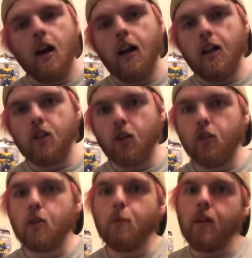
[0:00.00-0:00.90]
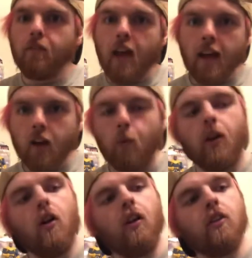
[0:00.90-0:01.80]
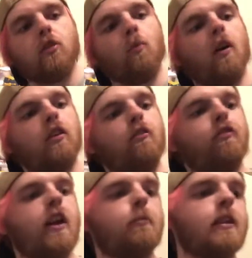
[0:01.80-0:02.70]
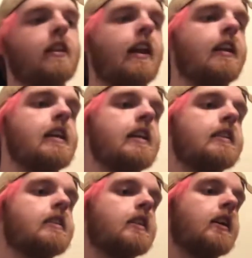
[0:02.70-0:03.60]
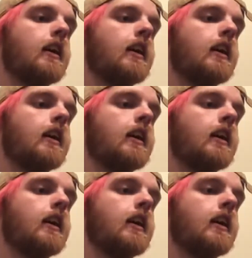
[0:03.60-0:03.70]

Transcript: So there's a bit of that going on. There's a wealthy family that needs